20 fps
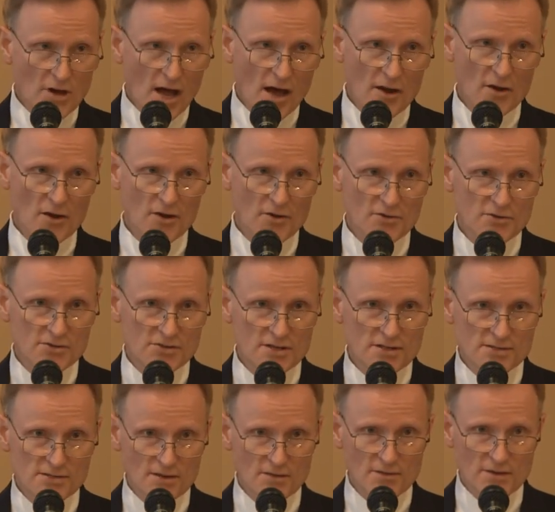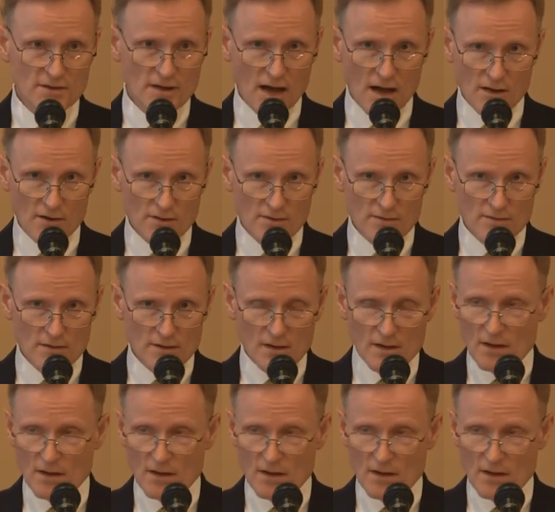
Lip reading: not 100 cents on the dollar.